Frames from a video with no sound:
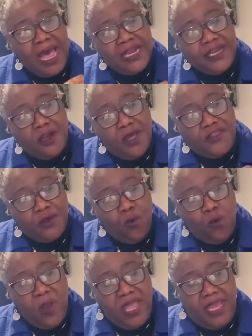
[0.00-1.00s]
Another
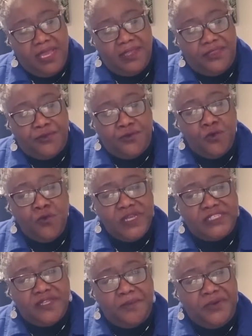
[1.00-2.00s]
way through
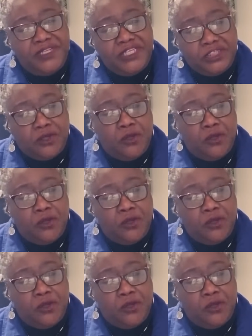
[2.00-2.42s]
which the British